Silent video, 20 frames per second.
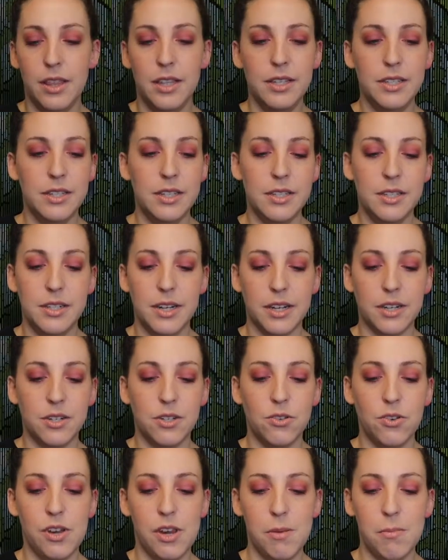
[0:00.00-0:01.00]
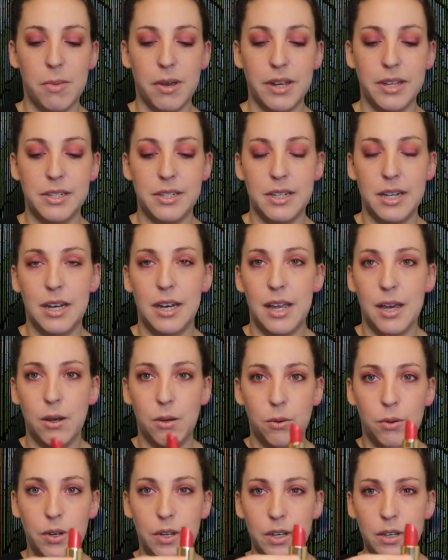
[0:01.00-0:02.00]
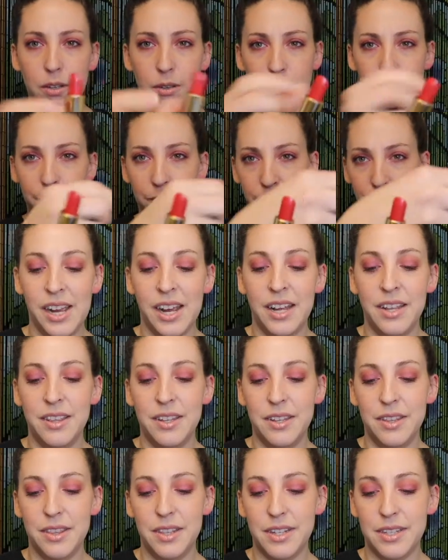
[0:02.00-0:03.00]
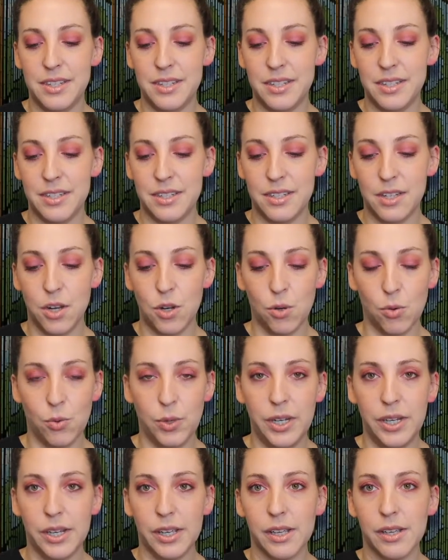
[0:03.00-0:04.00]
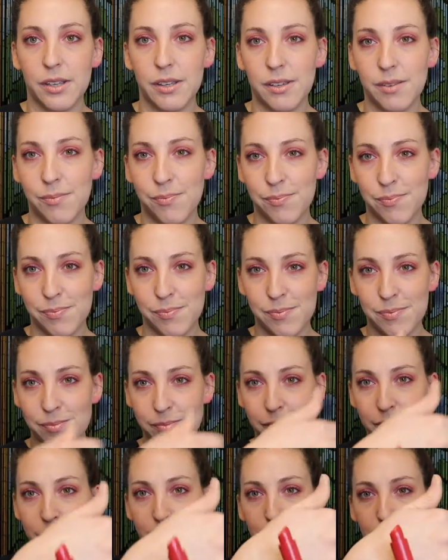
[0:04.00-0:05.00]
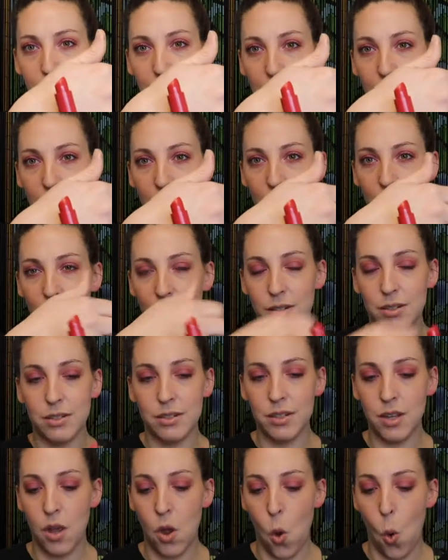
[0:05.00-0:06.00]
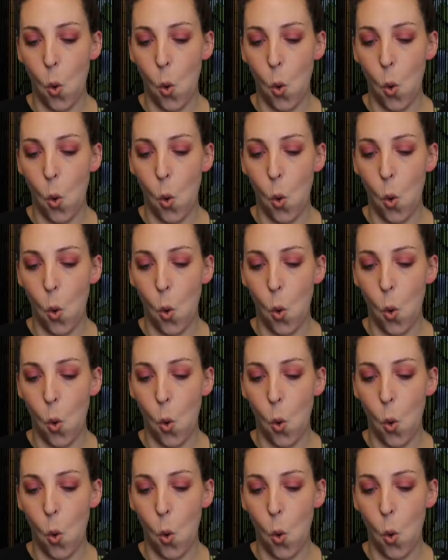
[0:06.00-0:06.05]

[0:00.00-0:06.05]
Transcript: This is Nectarine by Estee Lauder. And then this is Rita by NARS.